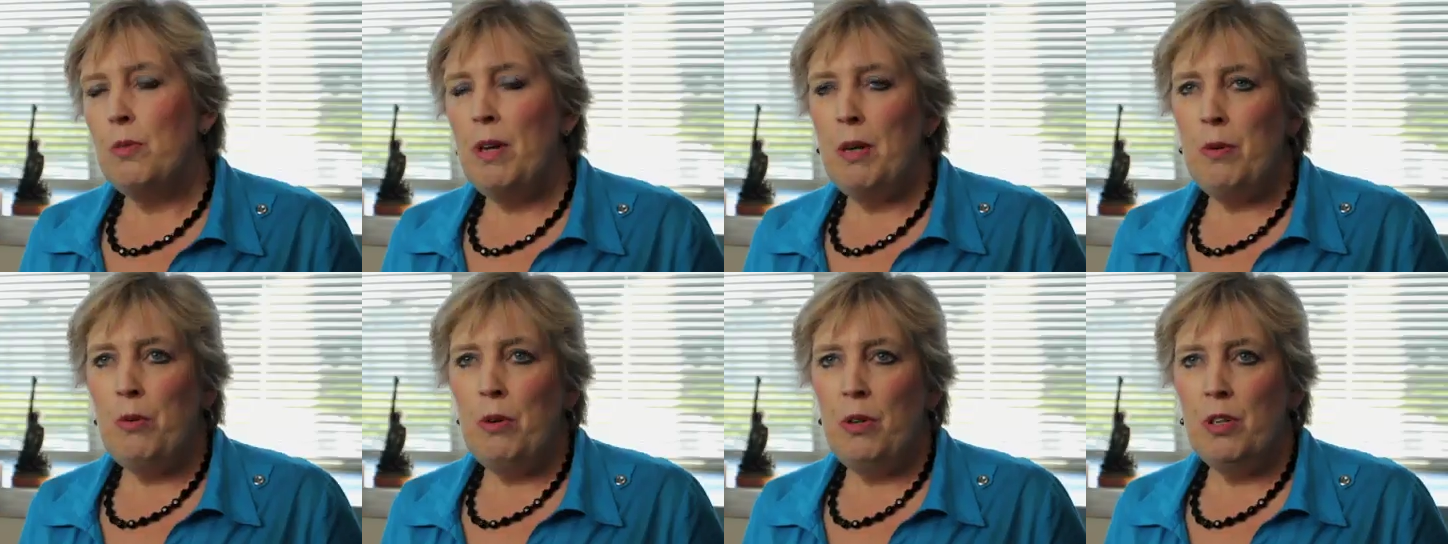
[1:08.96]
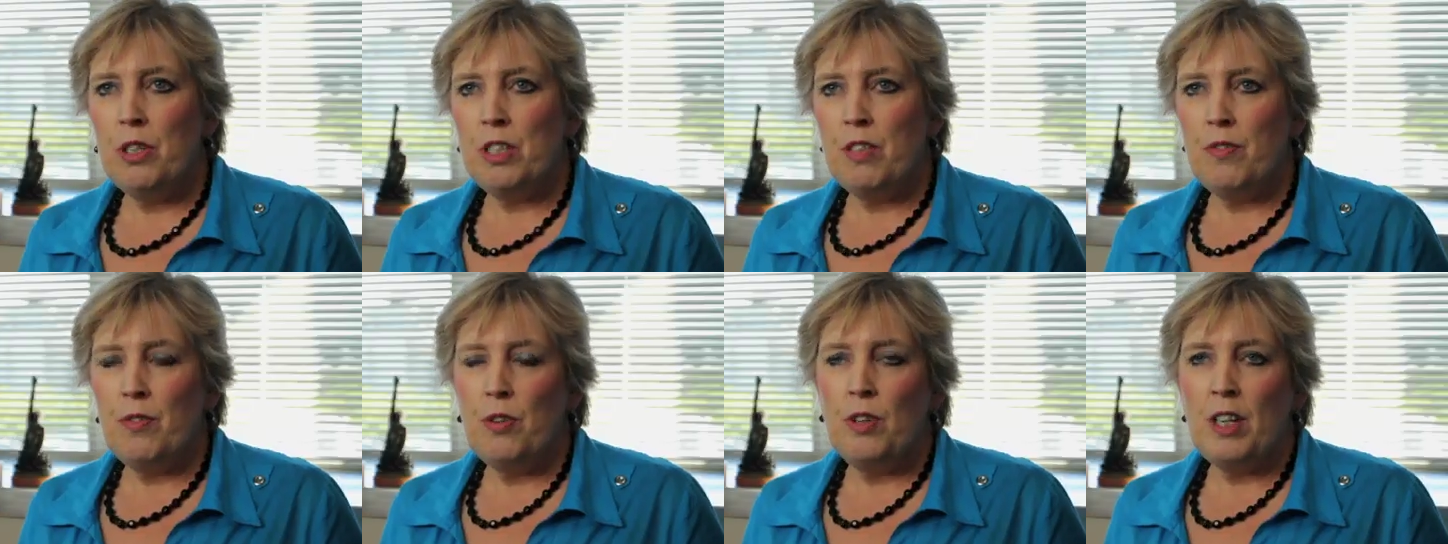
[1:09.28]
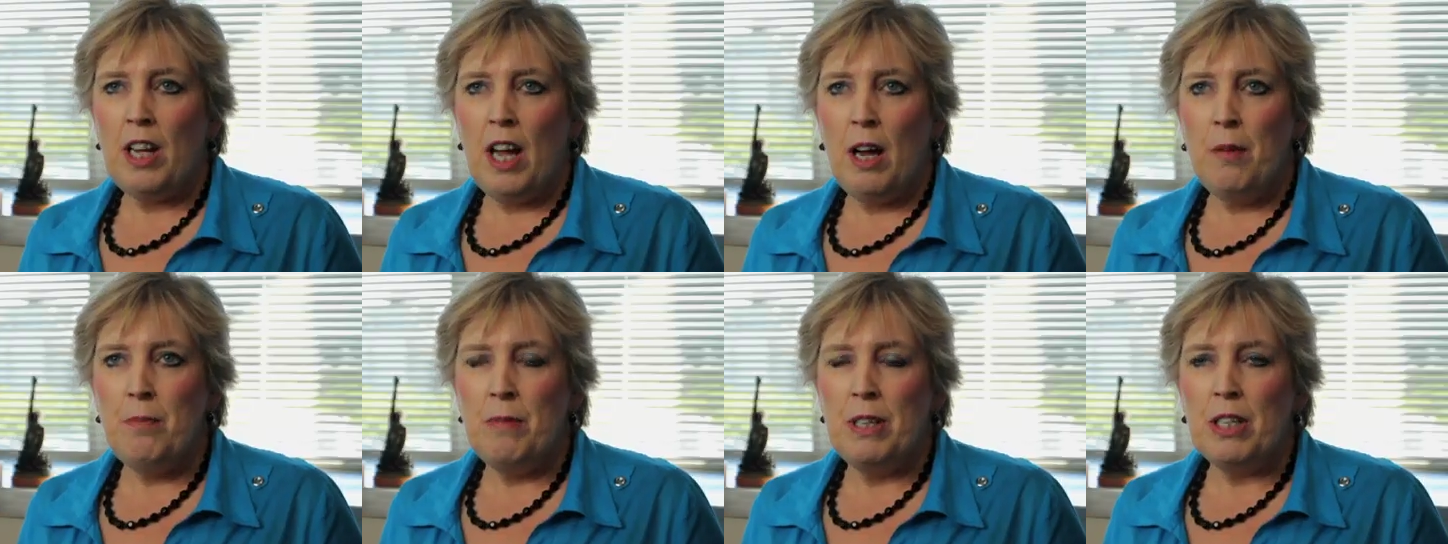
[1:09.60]
We worked for a
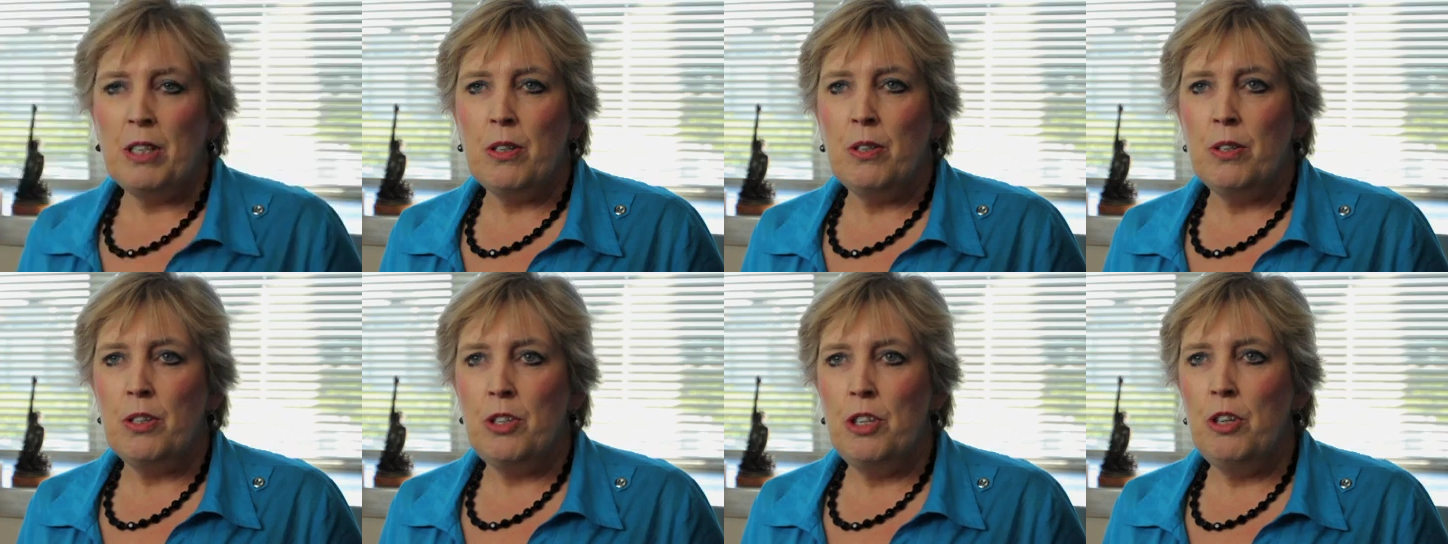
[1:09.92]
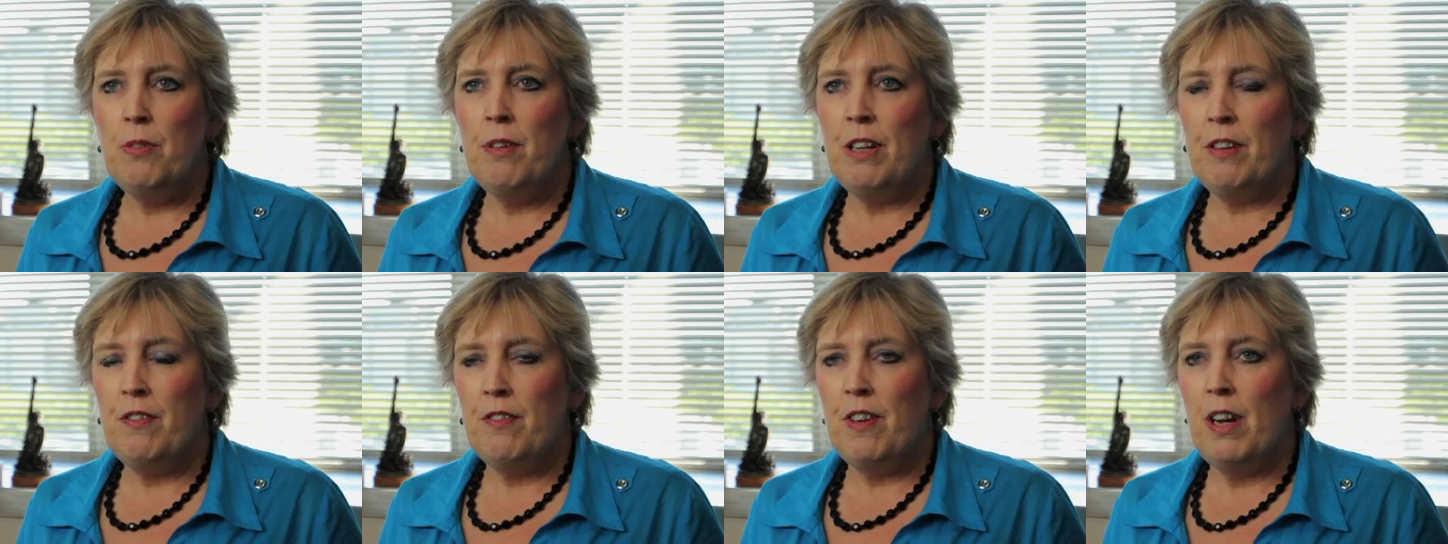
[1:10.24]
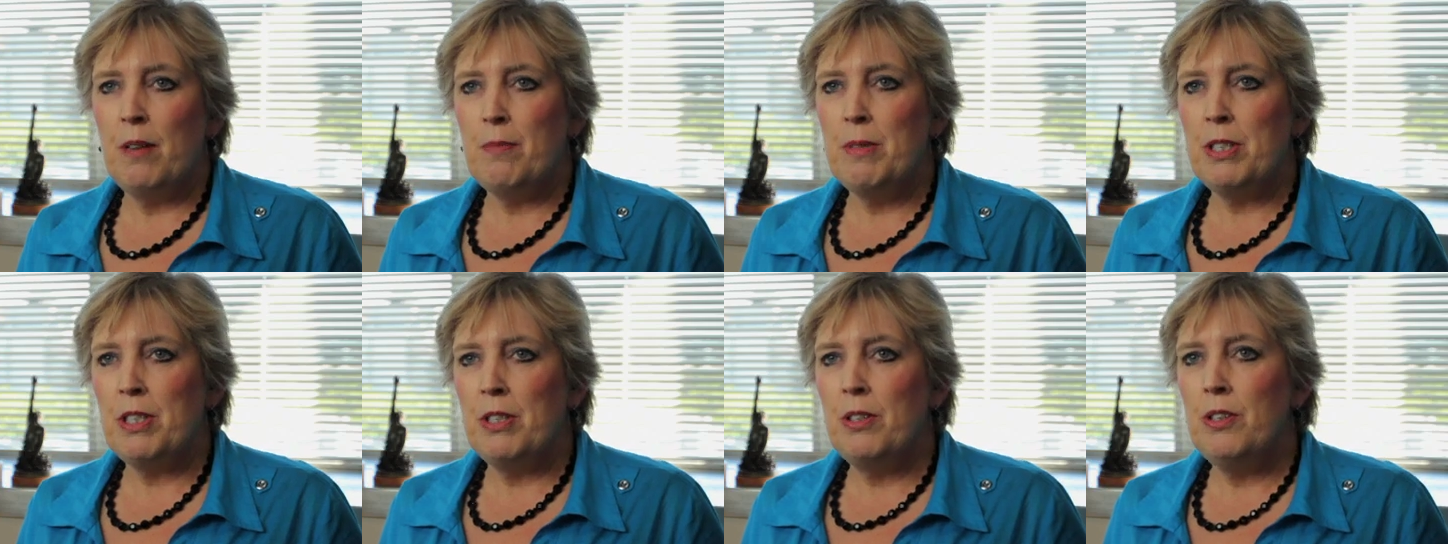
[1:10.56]
company called Neuren
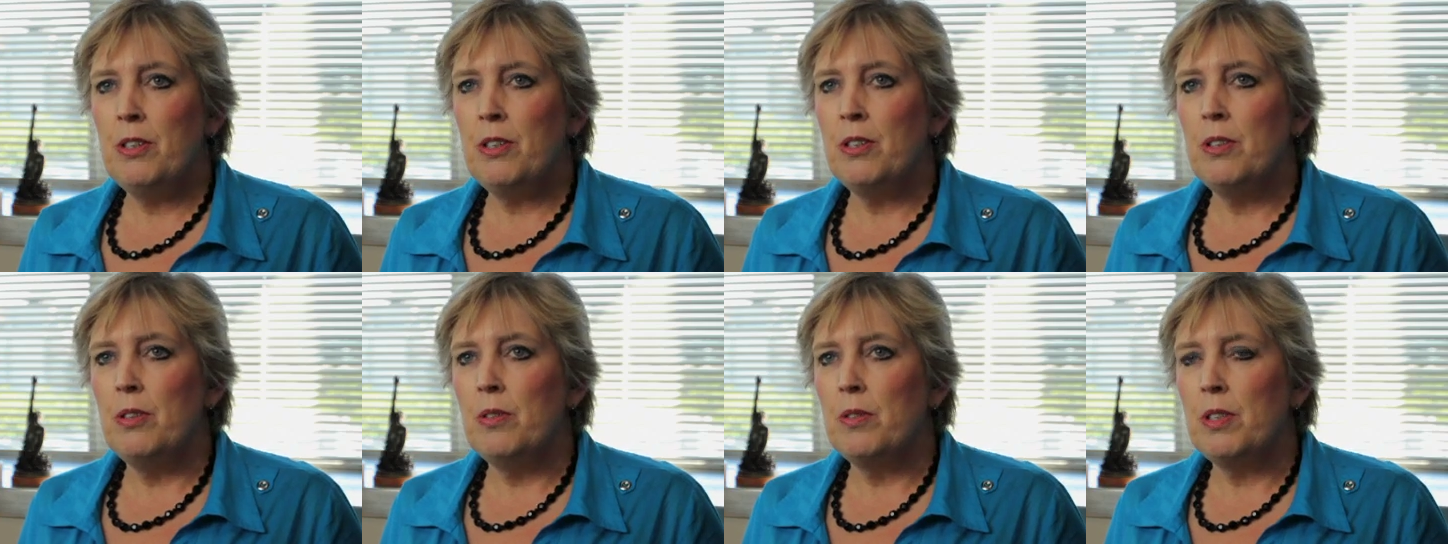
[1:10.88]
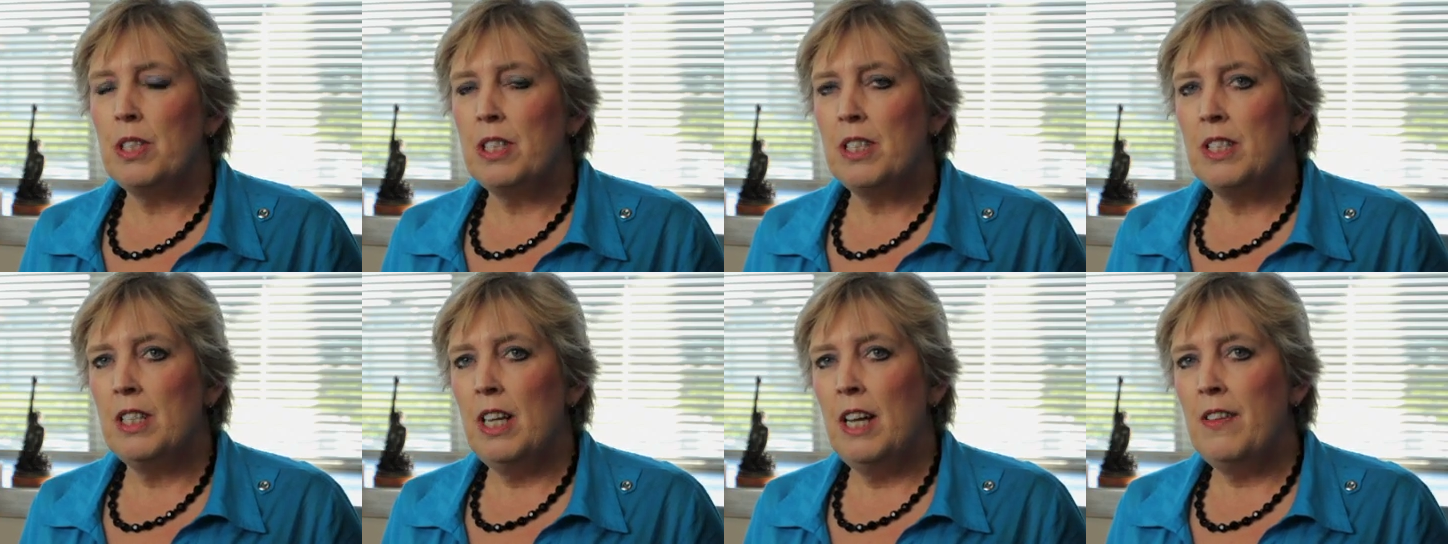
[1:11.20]
Pharmaceuticals,